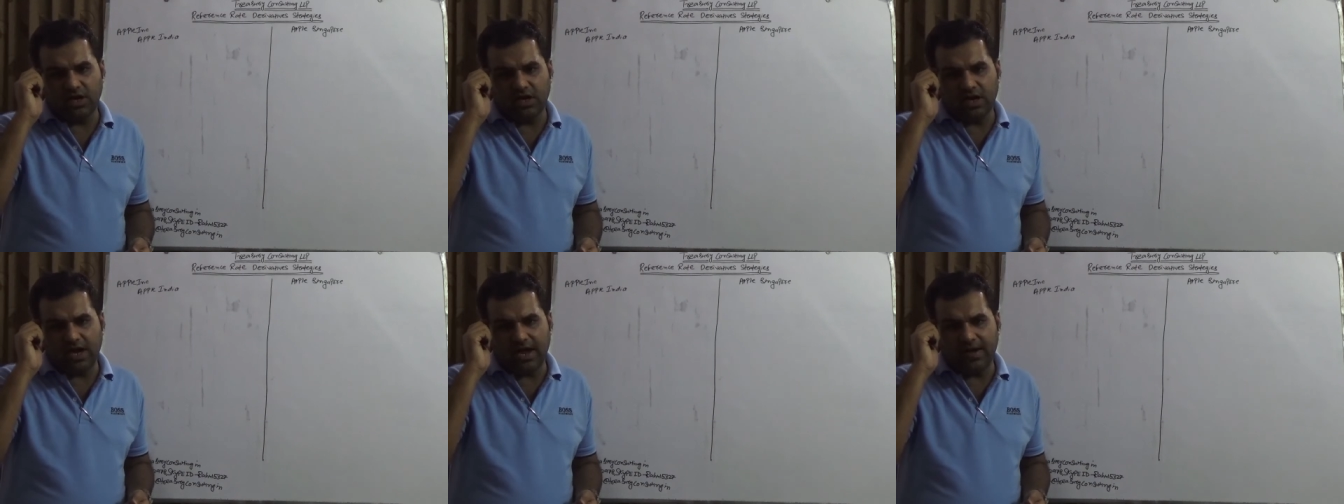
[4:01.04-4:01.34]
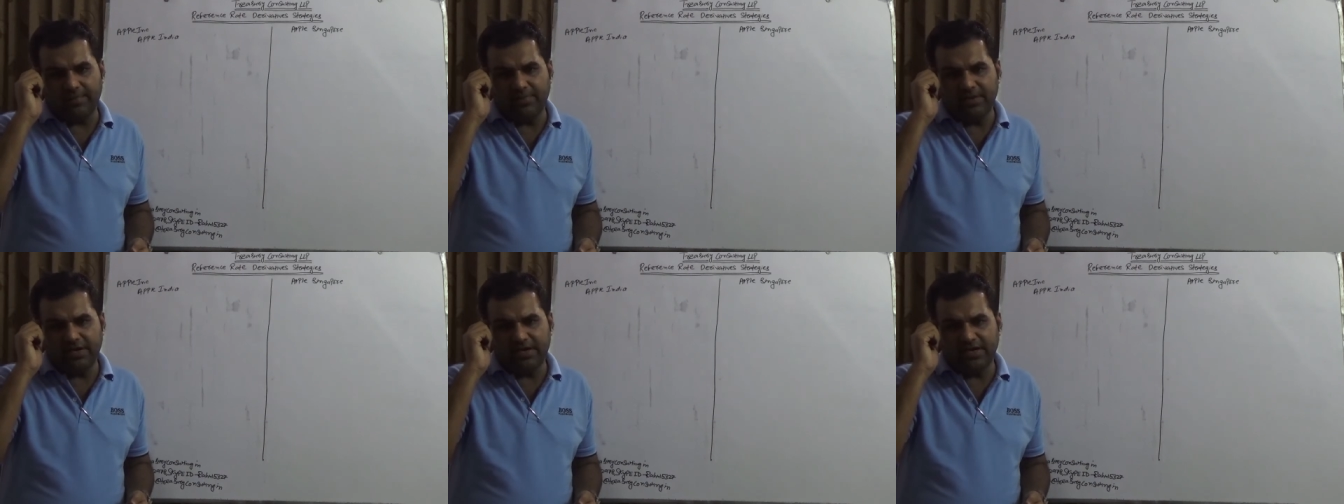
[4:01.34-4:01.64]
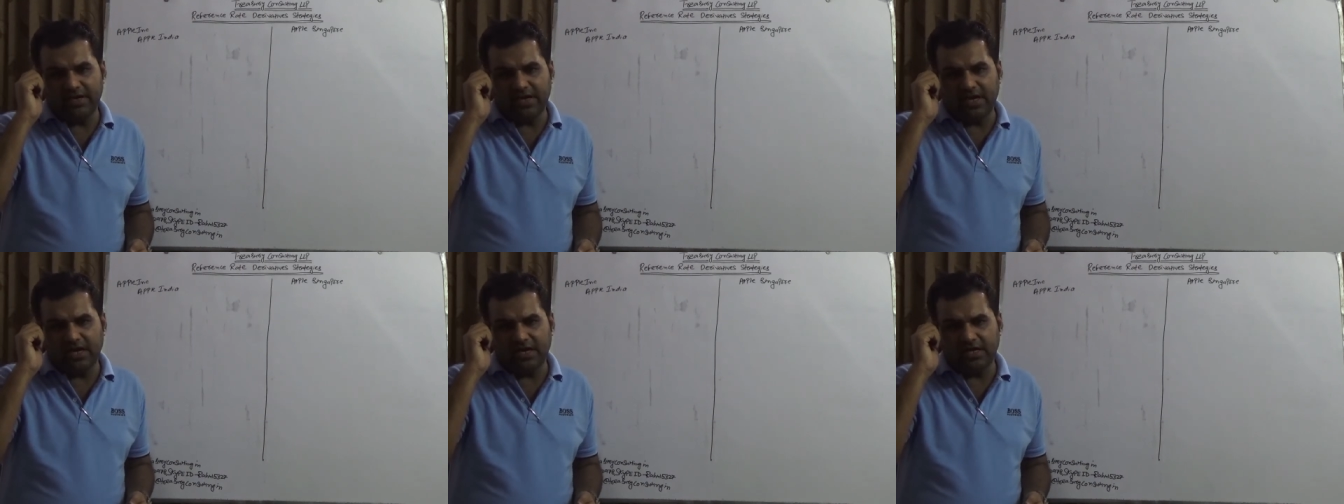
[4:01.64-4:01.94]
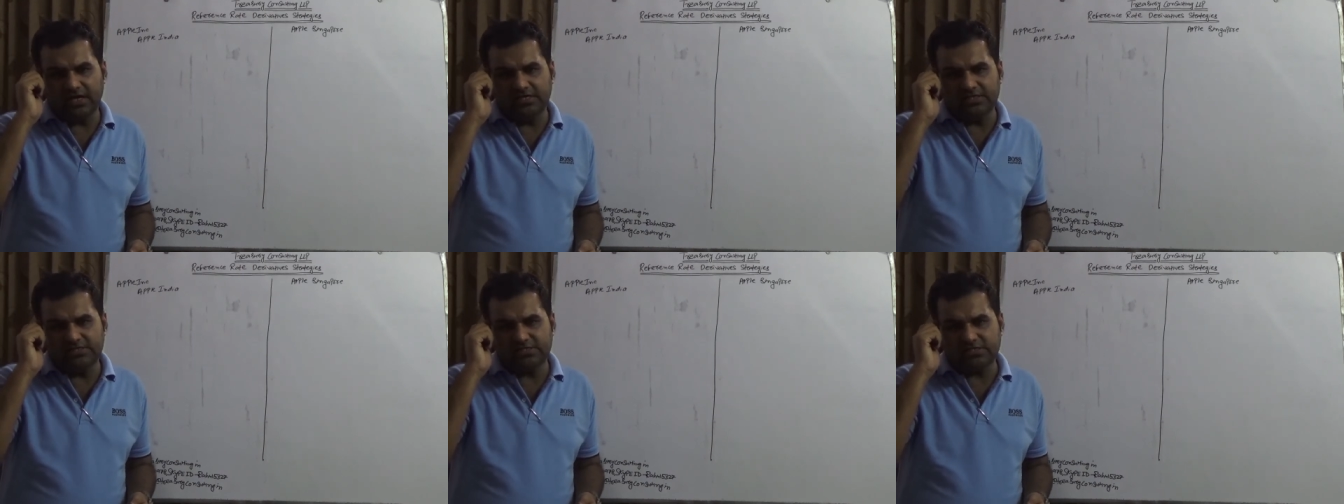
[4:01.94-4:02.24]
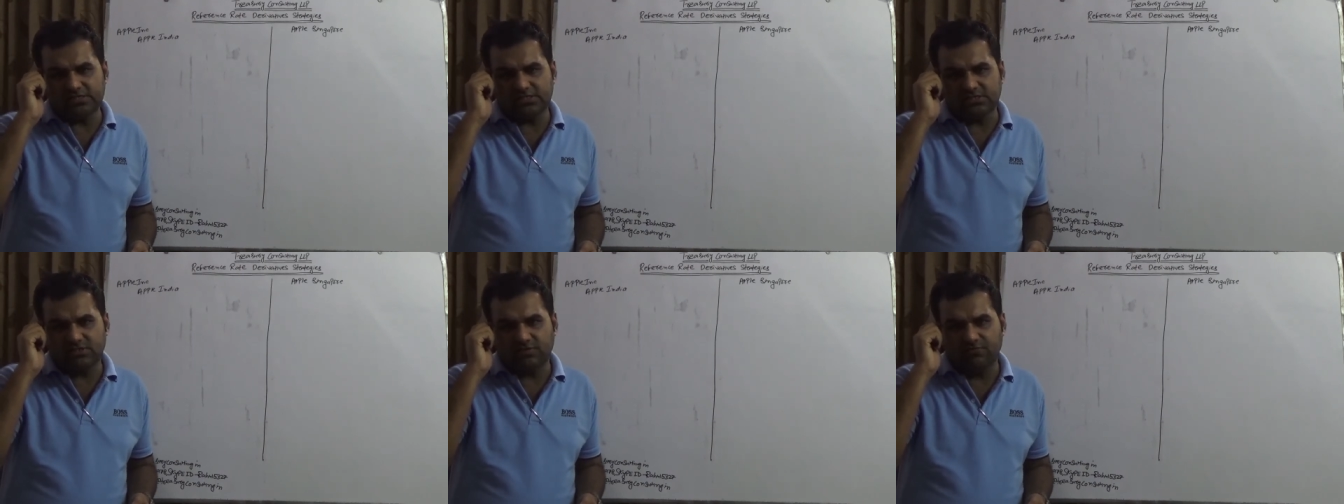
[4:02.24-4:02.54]
Apple India is
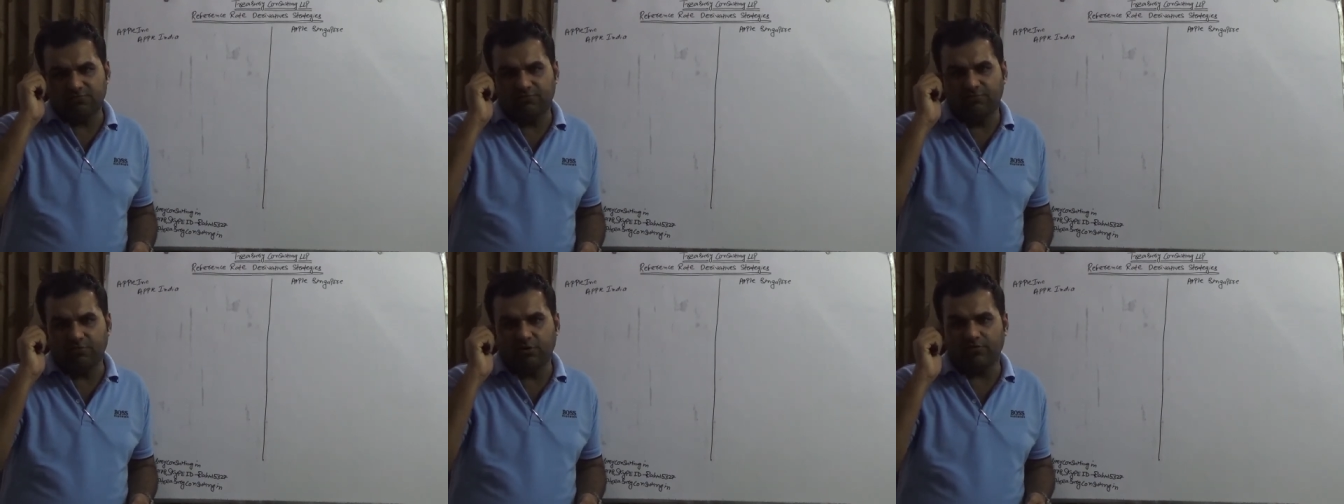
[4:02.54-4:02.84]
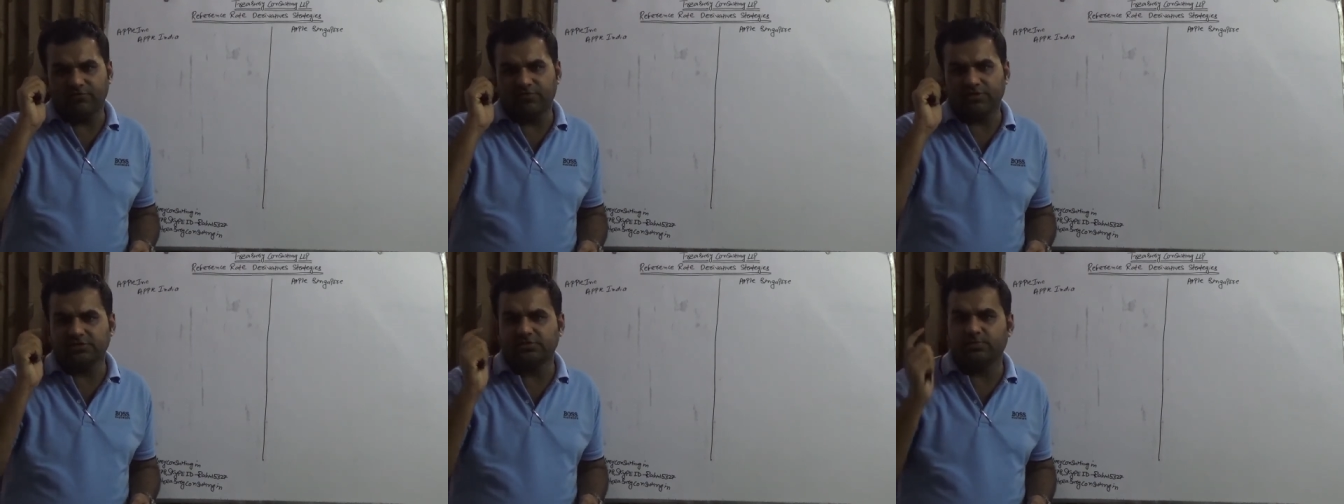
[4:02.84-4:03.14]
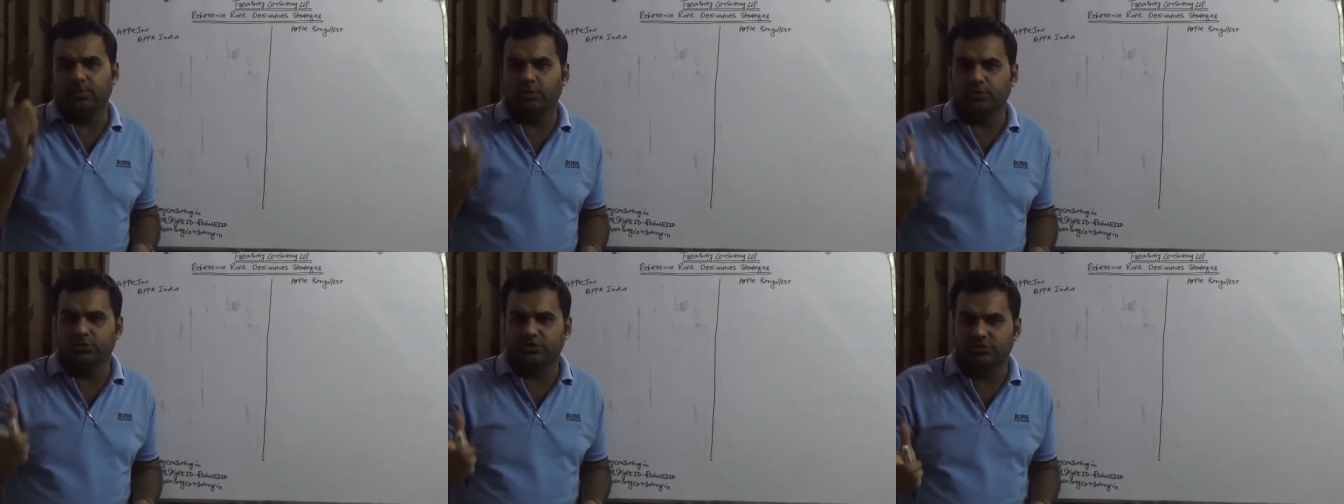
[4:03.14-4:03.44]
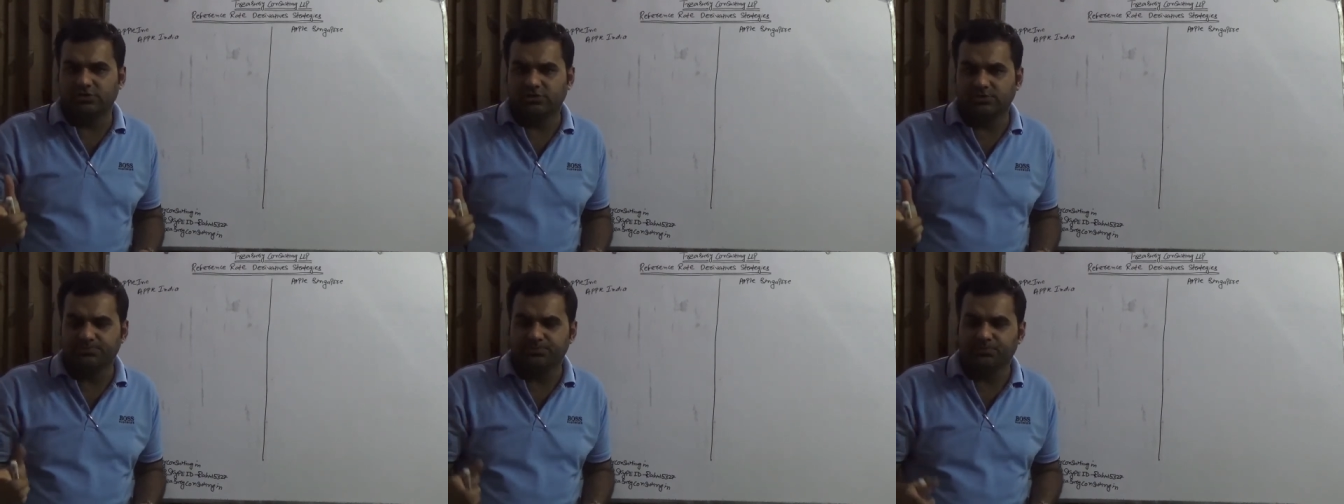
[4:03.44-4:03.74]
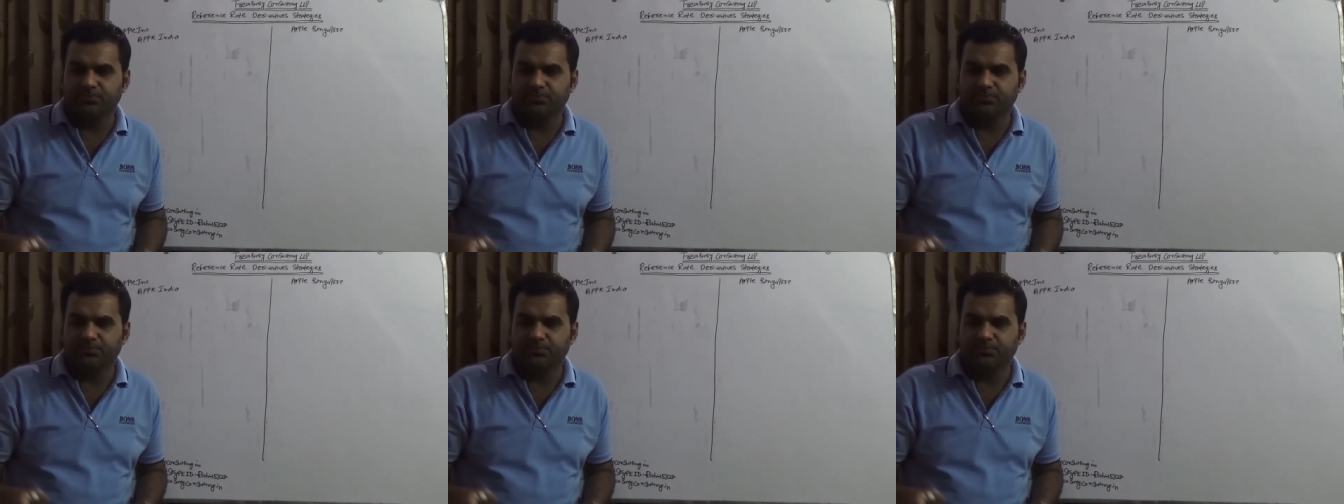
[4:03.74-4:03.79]
full of exports.